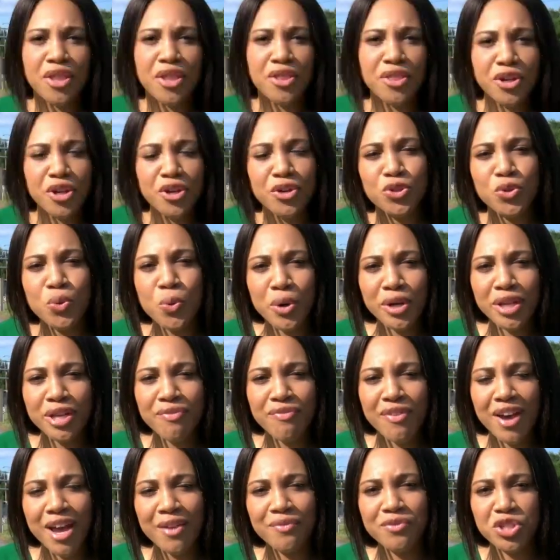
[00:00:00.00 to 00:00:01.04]
There are
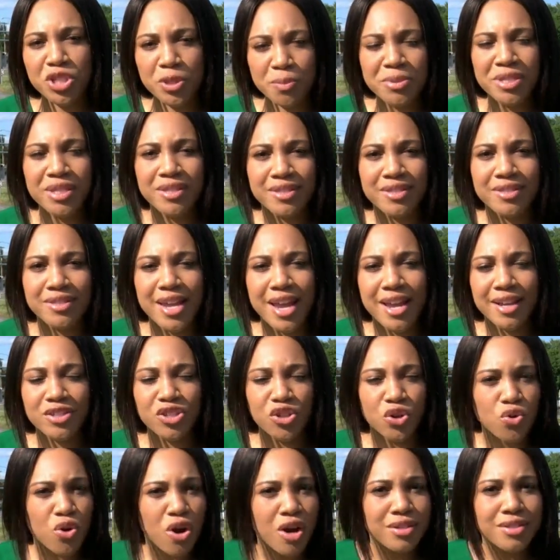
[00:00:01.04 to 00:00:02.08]
25 gypsum stacks
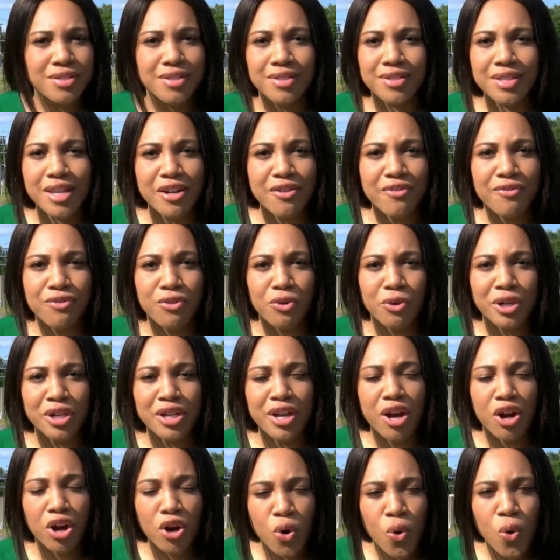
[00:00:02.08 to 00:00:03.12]
across the state of Florida,
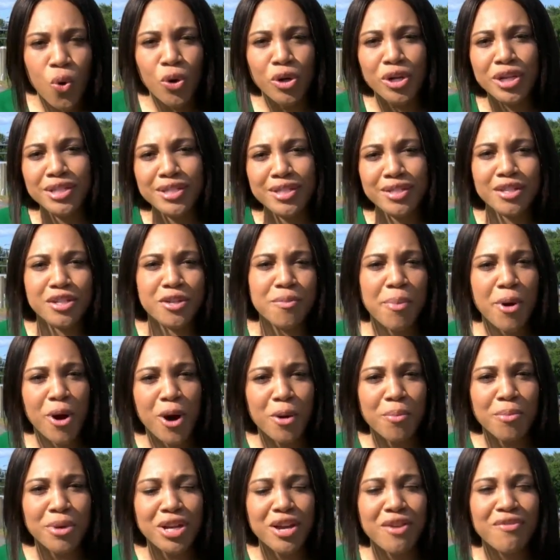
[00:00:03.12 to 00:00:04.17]
according to the
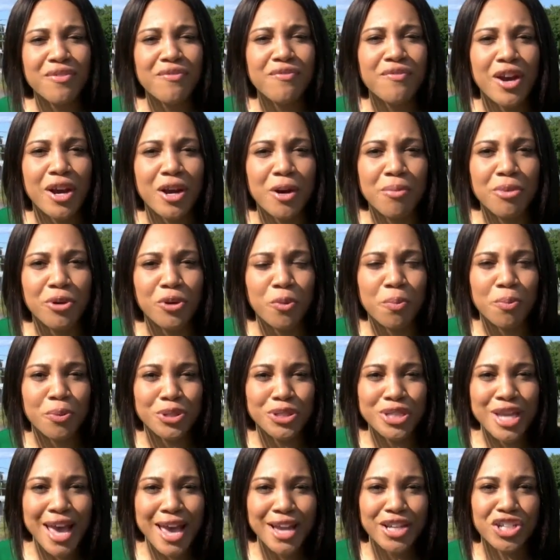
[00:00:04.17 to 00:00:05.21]
Department of Environmental
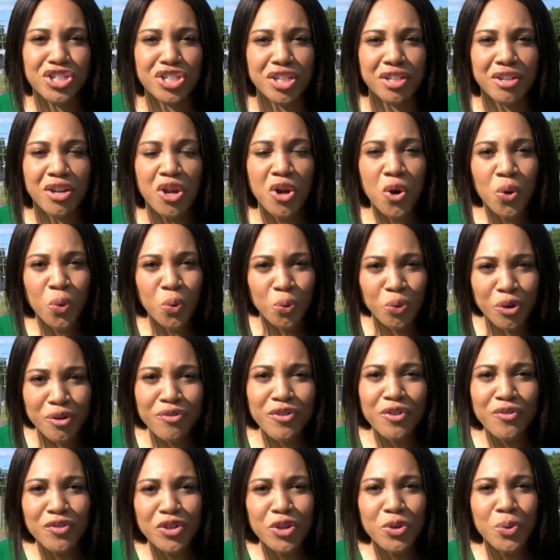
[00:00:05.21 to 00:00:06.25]
Protection.
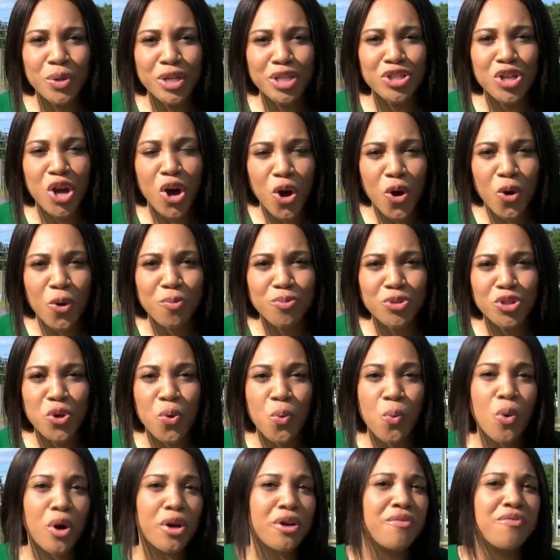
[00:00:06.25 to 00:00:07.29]
Riverview is home to
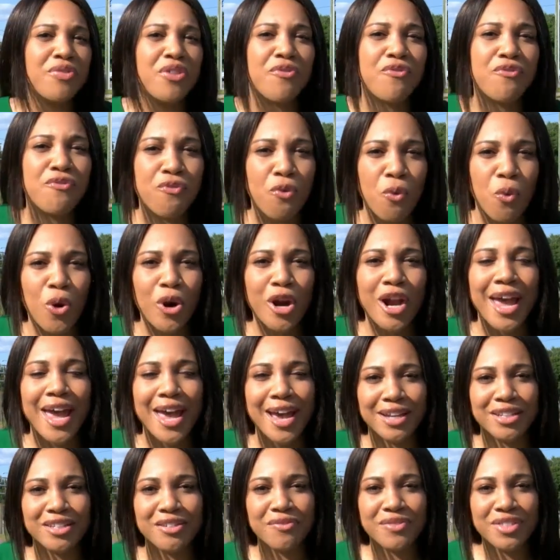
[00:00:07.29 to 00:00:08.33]
one of the four
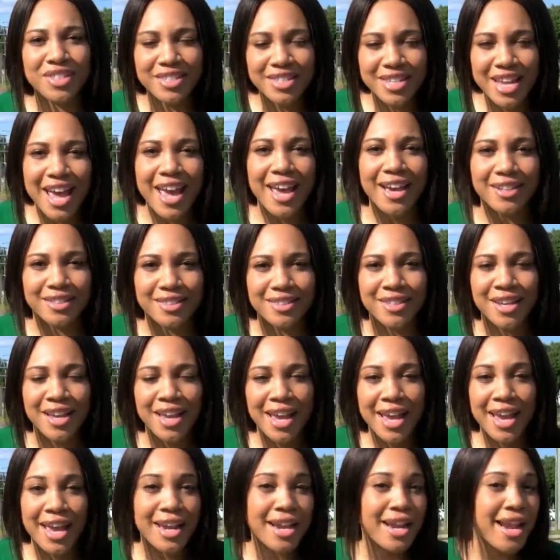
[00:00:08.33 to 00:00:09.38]
active stacks,
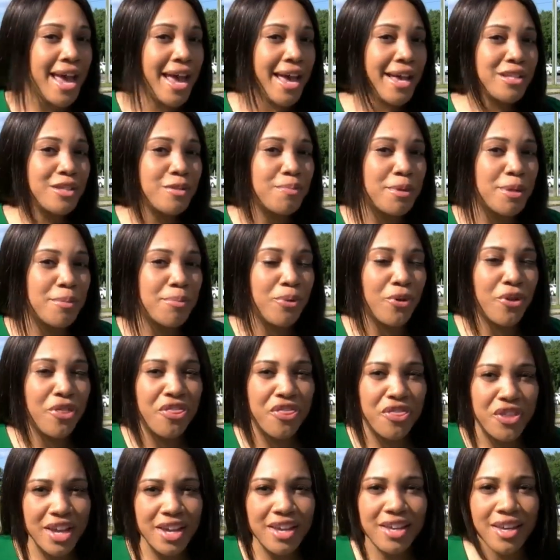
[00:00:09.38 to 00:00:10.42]
and it has people
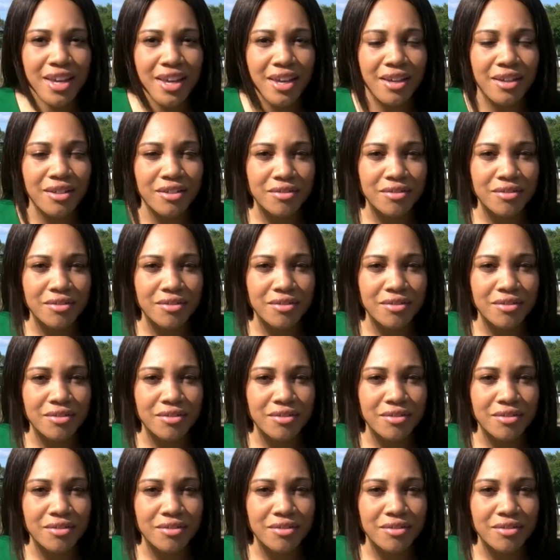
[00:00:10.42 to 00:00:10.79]
thinking.